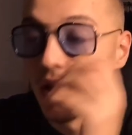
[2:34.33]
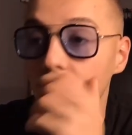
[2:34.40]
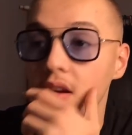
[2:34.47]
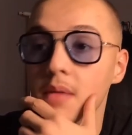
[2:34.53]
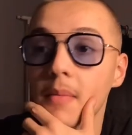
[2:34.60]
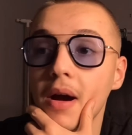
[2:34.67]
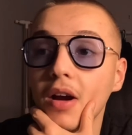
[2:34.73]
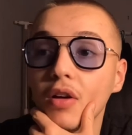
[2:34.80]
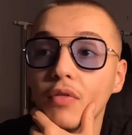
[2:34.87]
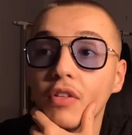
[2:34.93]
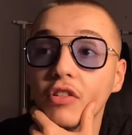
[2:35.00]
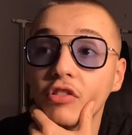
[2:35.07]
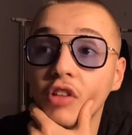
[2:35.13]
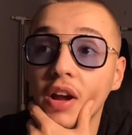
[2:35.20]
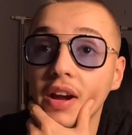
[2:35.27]
no matter if
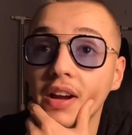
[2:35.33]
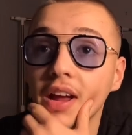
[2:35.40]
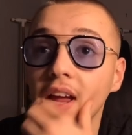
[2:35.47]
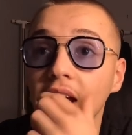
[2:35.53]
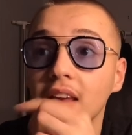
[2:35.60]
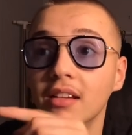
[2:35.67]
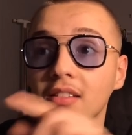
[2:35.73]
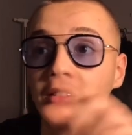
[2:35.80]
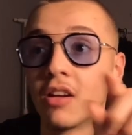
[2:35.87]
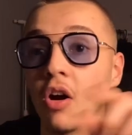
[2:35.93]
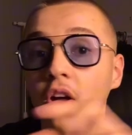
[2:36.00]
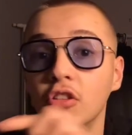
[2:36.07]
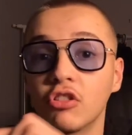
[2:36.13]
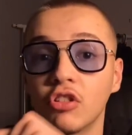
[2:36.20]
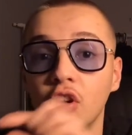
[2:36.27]
it's like a
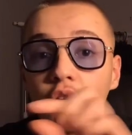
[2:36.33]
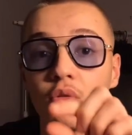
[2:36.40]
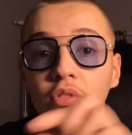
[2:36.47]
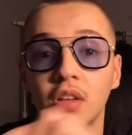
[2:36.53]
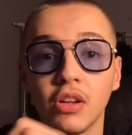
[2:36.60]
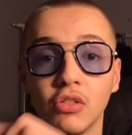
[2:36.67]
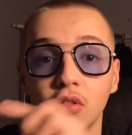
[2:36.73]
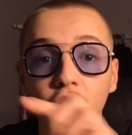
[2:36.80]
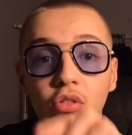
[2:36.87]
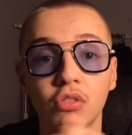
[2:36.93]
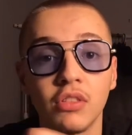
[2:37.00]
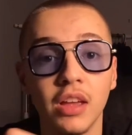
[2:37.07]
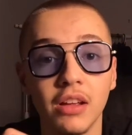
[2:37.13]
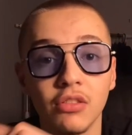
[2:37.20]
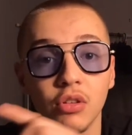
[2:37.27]
slideshow, TikTok
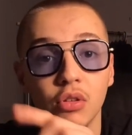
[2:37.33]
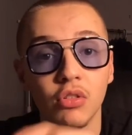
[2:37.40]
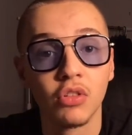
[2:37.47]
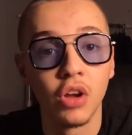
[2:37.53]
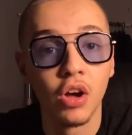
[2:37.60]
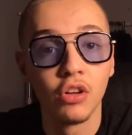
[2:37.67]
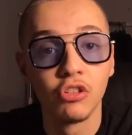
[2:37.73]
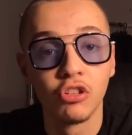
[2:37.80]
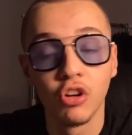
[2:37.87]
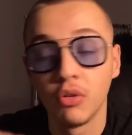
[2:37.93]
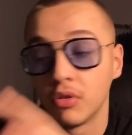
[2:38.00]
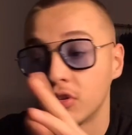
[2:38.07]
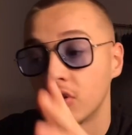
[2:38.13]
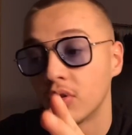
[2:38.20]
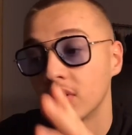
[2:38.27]
slideshow,
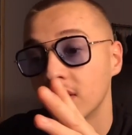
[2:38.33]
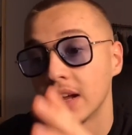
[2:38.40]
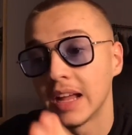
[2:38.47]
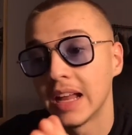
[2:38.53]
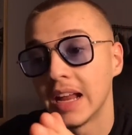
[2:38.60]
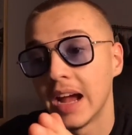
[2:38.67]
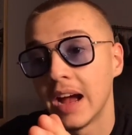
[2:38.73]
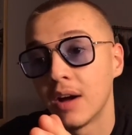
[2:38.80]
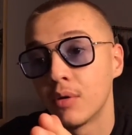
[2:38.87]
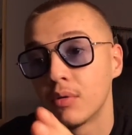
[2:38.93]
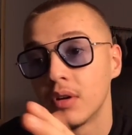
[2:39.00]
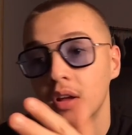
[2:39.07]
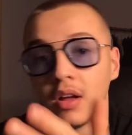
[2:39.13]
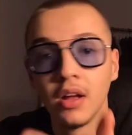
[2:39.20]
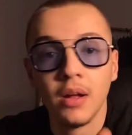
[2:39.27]
as long as I get it out,
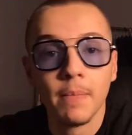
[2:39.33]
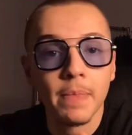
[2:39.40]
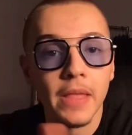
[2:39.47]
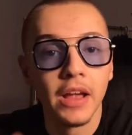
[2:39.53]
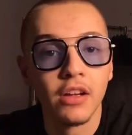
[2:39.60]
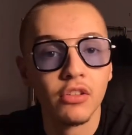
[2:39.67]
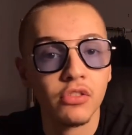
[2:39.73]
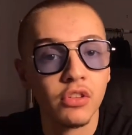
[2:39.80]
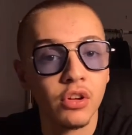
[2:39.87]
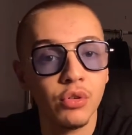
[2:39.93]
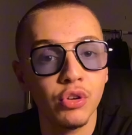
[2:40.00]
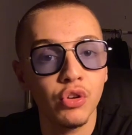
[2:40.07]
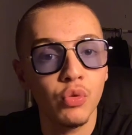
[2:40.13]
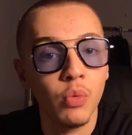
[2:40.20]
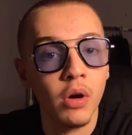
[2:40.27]
it could still
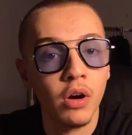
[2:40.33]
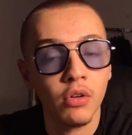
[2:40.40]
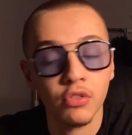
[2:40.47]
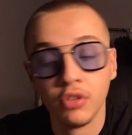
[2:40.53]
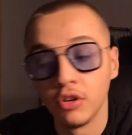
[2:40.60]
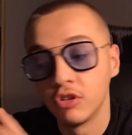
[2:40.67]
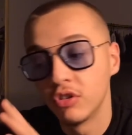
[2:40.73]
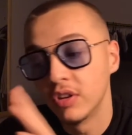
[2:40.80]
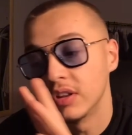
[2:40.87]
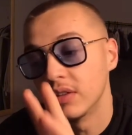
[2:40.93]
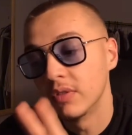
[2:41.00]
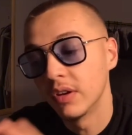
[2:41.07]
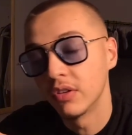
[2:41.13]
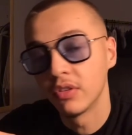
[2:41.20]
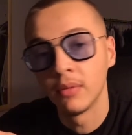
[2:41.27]
do well. So I just need to
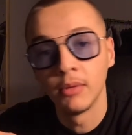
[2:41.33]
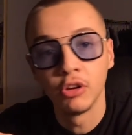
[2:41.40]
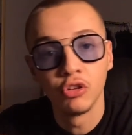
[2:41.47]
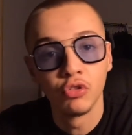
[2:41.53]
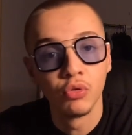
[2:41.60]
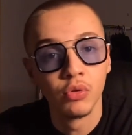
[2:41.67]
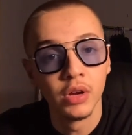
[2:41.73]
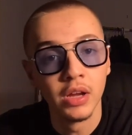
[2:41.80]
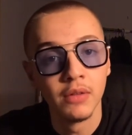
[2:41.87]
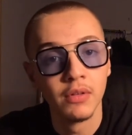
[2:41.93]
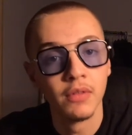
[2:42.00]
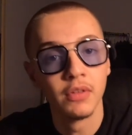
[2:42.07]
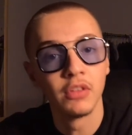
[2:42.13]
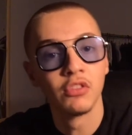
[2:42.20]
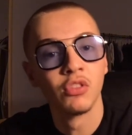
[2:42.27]
think of something short, even
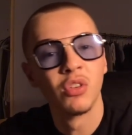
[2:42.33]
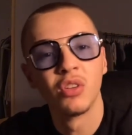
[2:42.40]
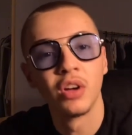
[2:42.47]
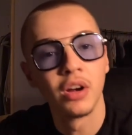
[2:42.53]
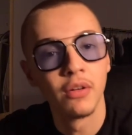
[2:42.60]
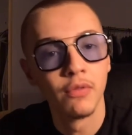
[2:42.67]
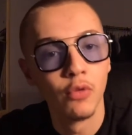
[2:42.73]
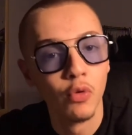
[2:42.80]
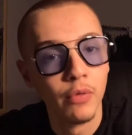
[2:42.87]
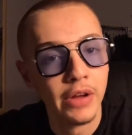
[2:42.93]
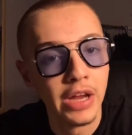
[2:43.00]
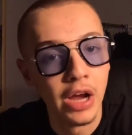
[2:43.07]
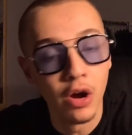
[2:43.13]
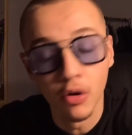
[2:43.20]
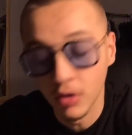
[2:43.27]
if it's not like a full
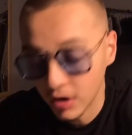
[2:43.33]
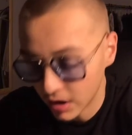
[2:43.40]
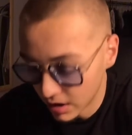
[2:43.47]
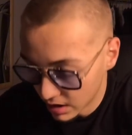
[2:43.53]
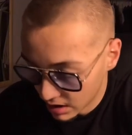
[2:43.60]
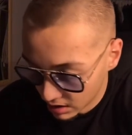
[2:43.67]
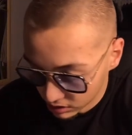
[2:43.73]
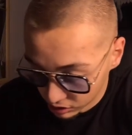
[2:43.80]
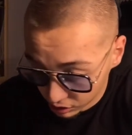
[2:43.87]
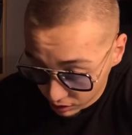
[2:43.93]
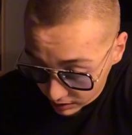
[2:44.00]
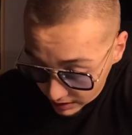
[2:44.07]
video, to do